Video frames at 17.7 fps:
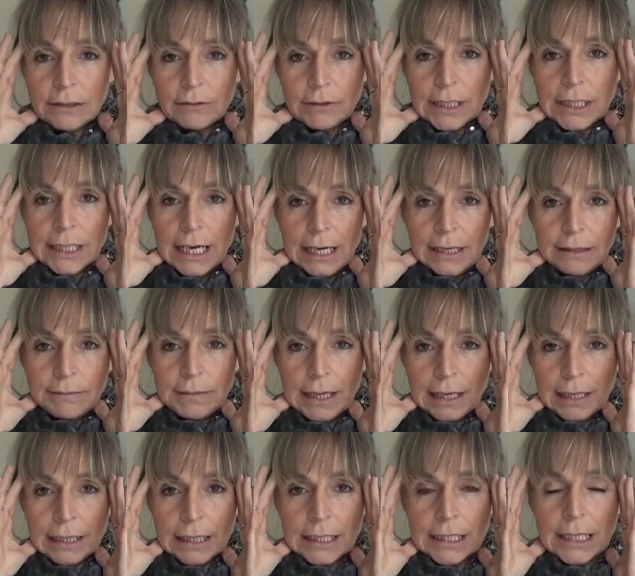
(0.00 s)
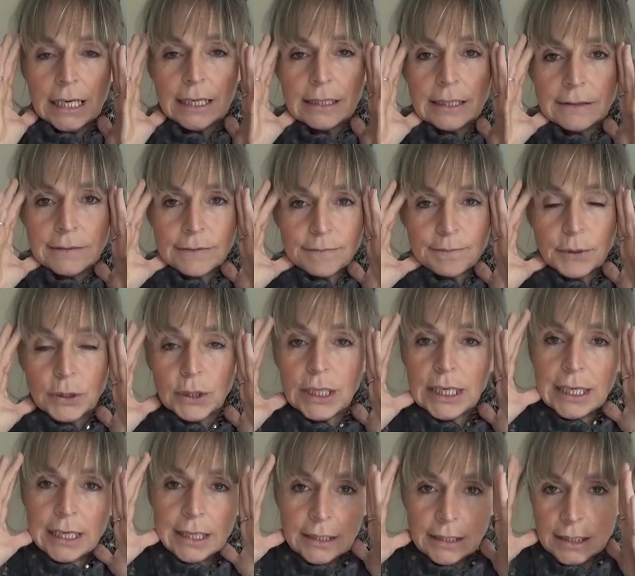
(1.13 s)
your indebted mind and you've put
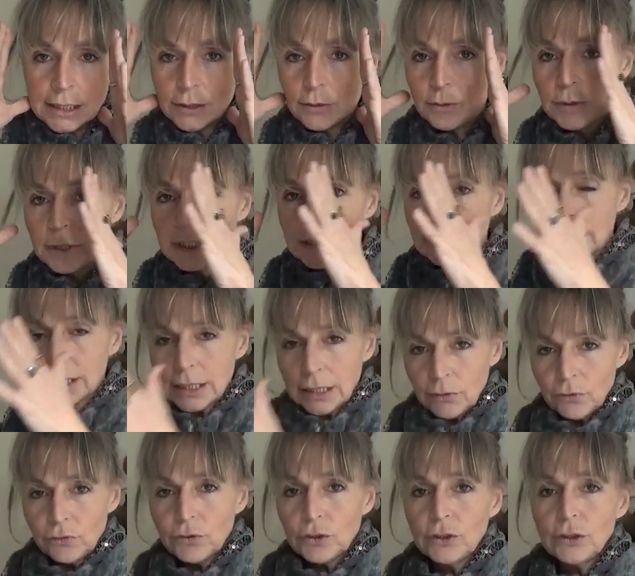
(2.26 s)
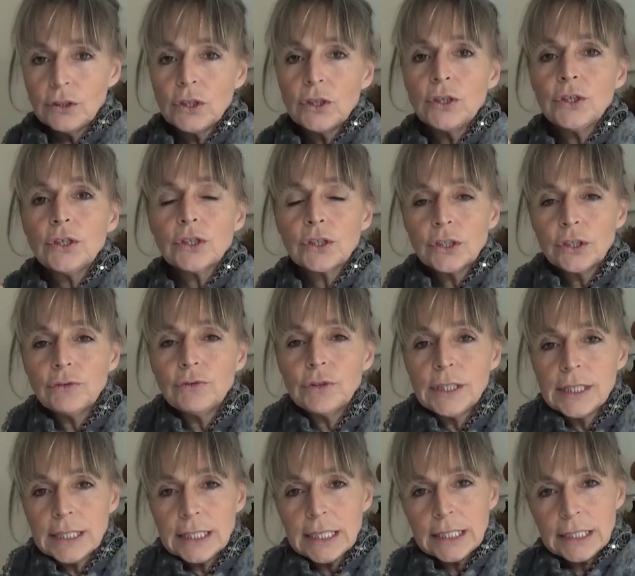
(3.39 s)
it into a different
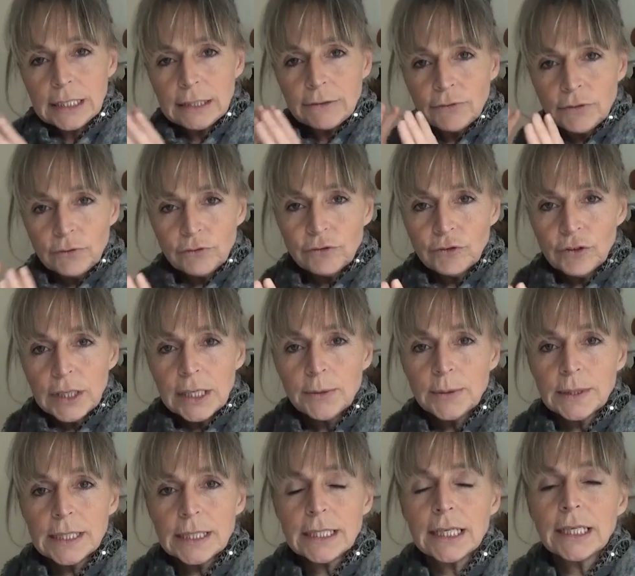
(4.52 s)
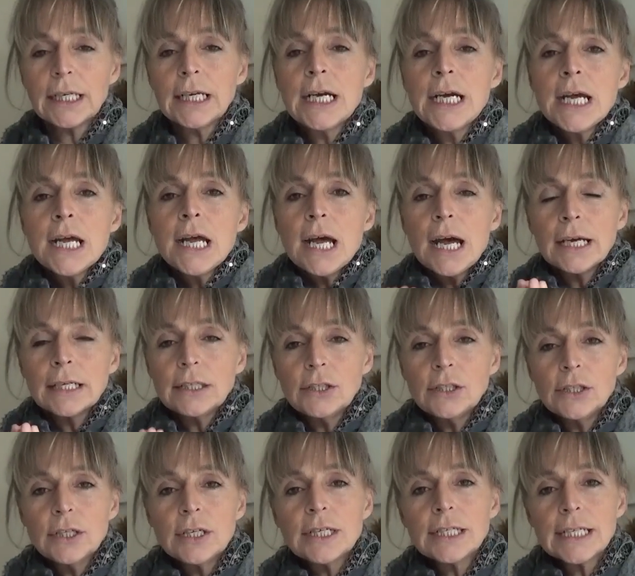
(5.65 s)
currency, a different frequency, and
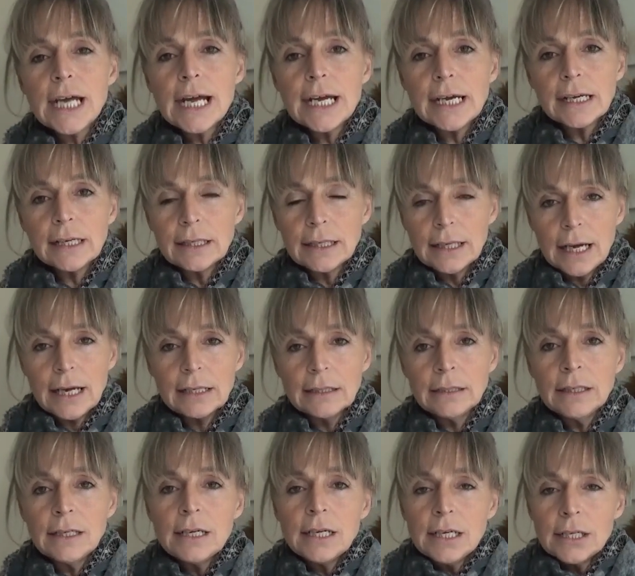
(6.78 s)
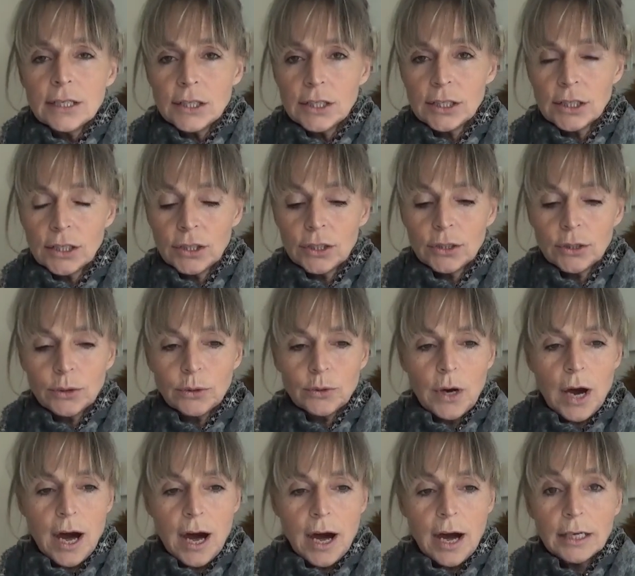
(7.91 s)
you're saying then to
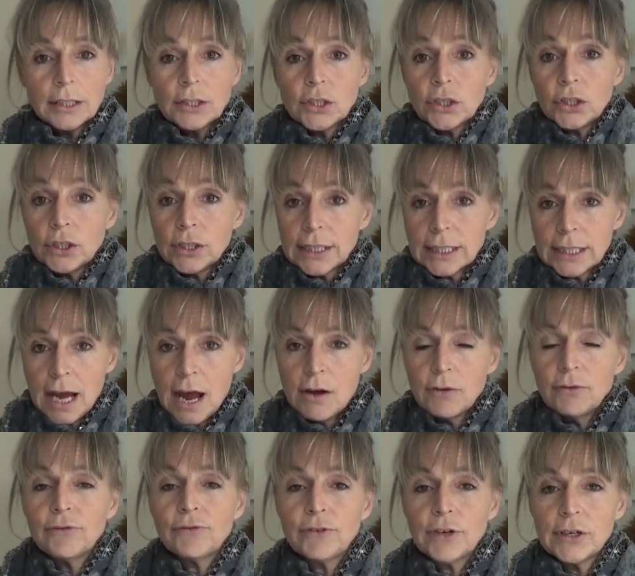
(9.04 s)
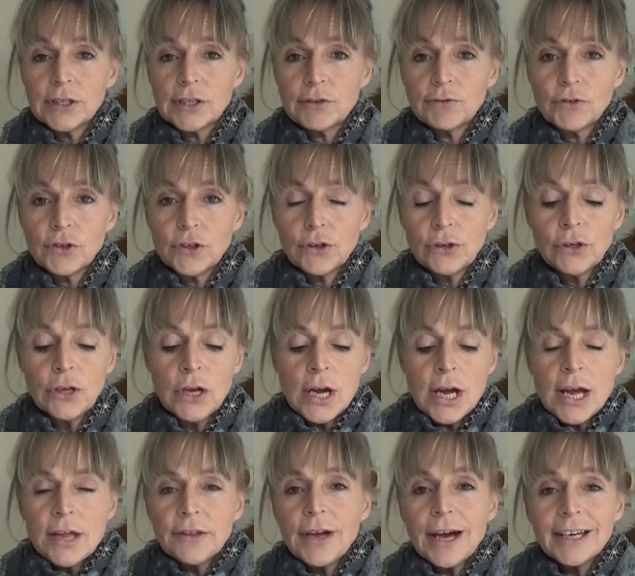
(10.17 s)
yourself, first of all,
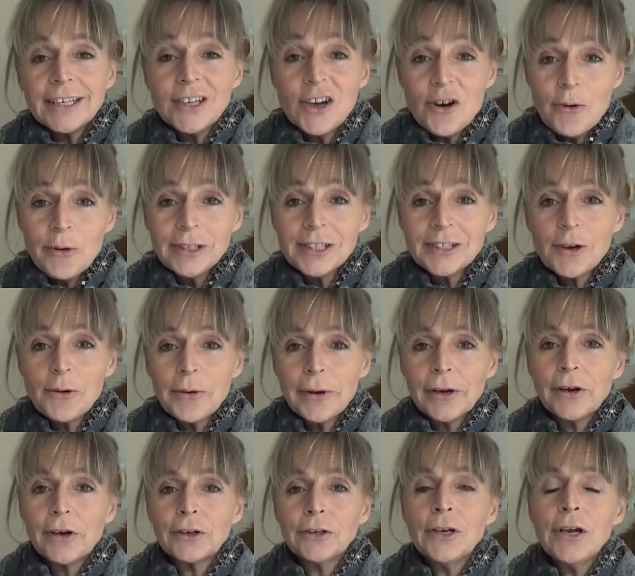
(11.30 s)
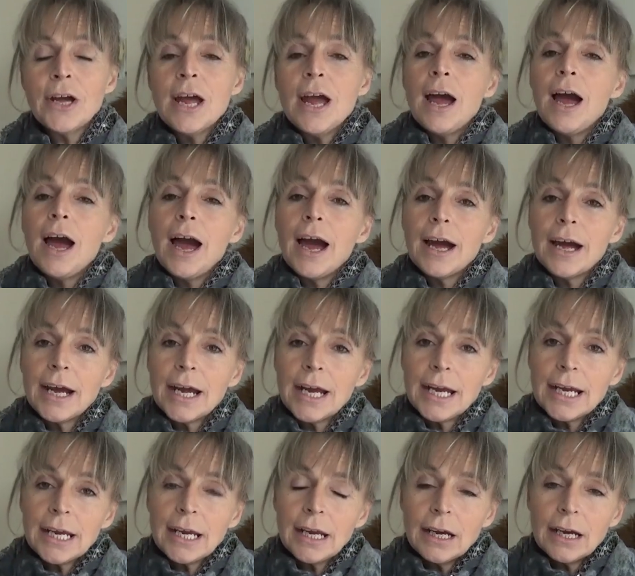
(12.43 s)
that I know what's going on.
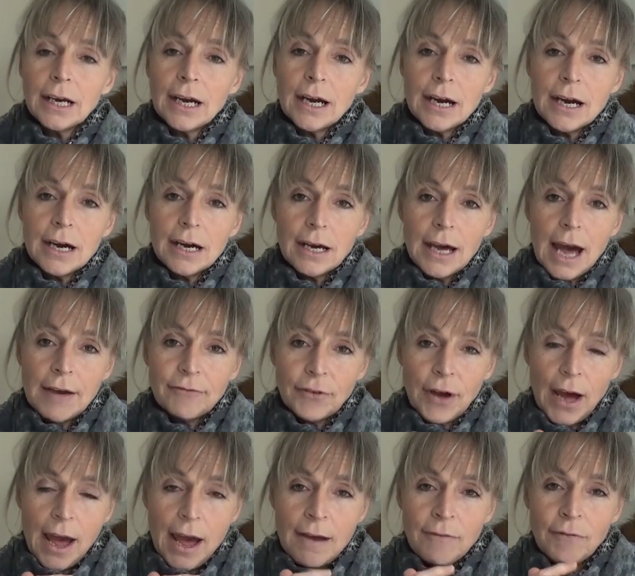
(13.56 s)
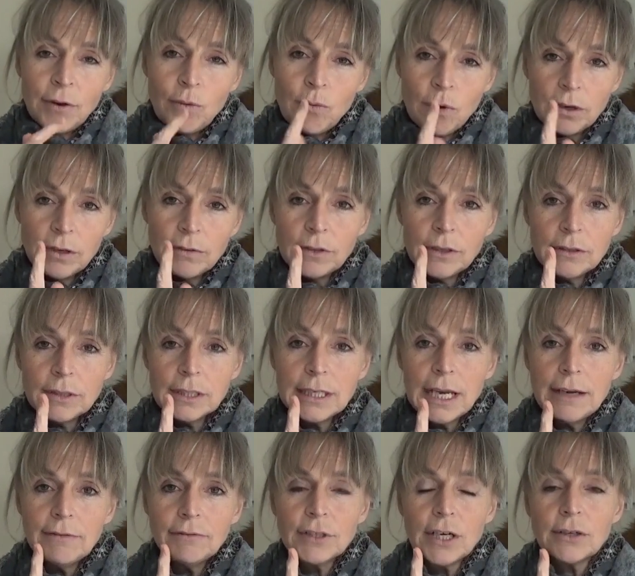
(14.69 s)
For every one of those
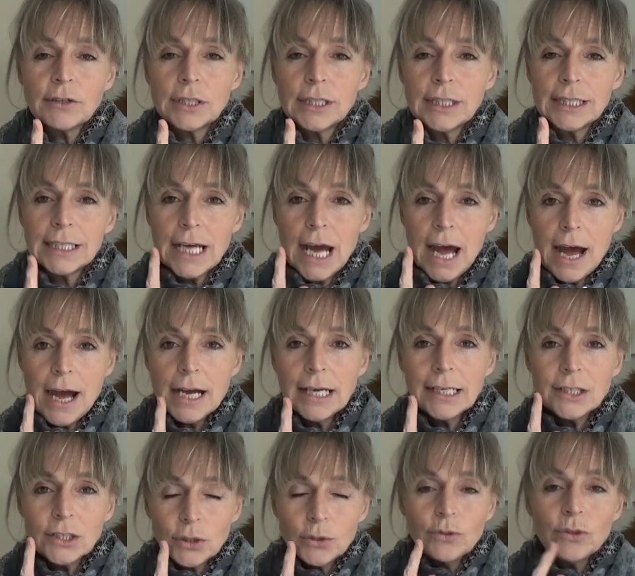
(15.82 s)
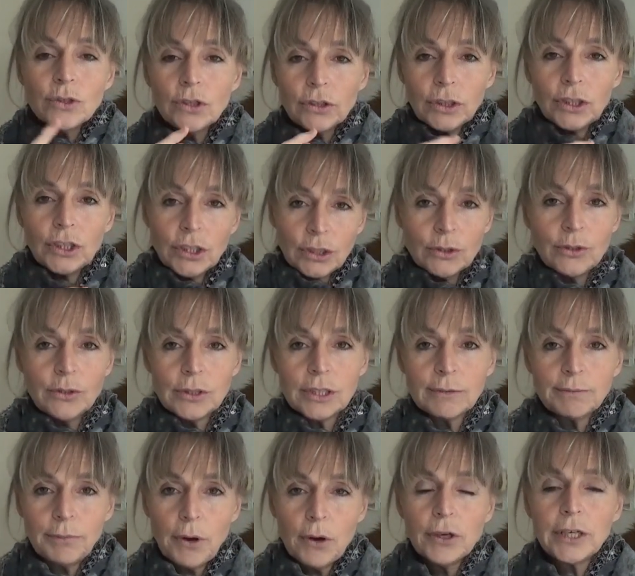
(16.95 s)
slave tokens that I do not use
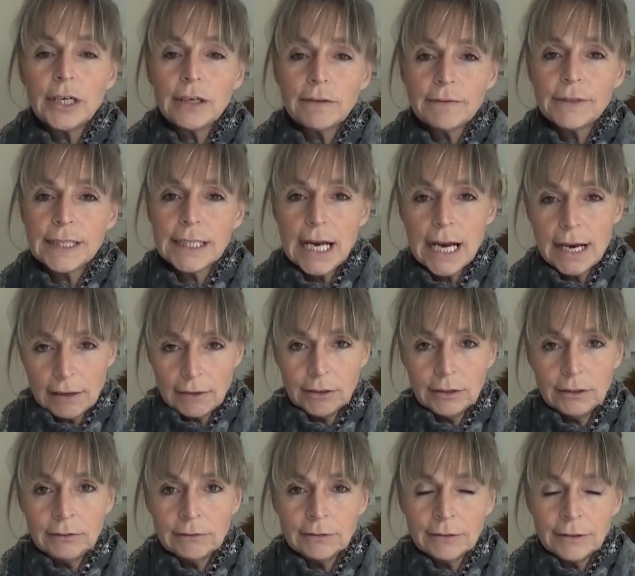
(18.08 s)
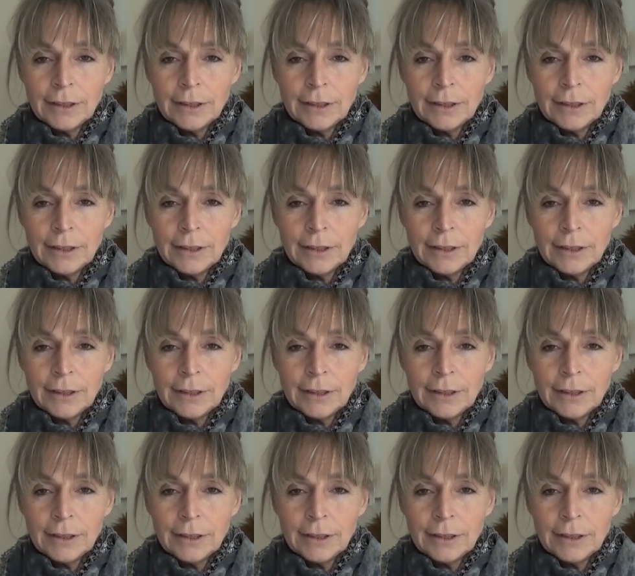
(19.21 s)
at point of sale,